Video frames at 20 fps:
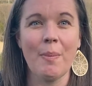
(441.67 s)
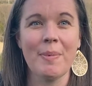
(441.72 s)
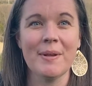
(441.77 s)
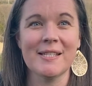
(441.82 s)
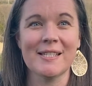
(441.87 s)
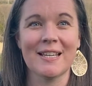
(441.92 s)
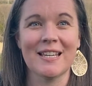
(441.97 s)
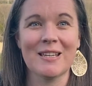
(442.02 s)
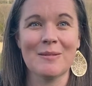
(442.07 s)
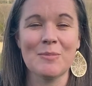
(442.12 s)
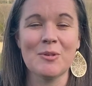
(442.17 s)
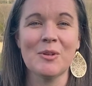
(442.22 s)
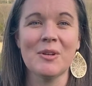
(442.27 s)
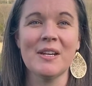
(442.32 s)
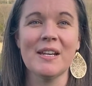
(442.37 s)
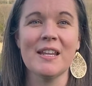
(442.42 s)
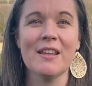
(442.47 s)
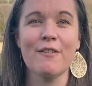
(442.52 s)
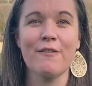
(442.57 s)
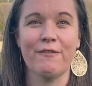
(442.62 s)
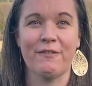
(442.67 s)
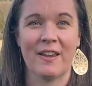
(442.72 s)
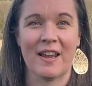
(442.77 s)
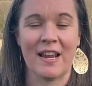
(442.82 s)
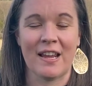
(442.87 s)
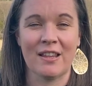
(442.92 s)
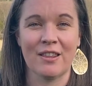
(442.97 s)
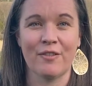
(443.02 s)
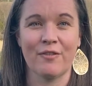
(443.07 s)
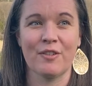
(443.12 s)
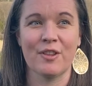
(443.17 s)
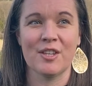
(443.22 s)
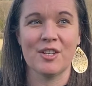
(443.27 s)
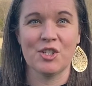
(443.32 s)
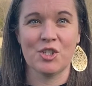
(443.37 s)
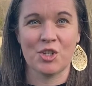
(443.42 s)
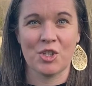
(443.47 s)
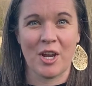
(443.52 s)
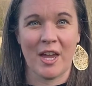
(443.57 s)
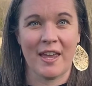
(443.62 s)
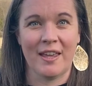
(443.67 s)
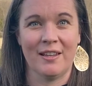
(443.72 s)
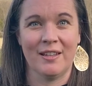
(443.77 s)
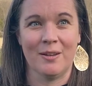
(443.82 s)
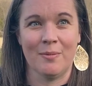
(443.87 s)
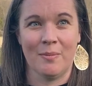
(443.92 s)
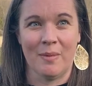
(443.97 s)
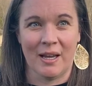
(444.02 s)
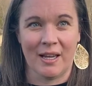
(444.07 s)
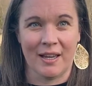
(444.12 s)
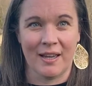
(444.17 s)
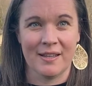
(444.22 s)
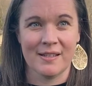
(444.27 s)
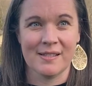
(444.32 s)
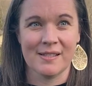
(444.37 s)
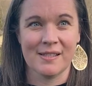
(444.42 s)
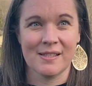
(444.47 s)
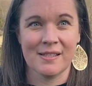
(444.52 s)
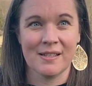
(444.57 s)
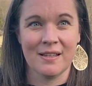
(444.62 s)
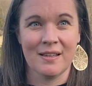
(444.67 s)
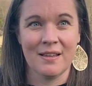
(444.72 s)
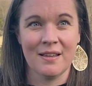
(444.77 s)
as a community of faith for this child among us.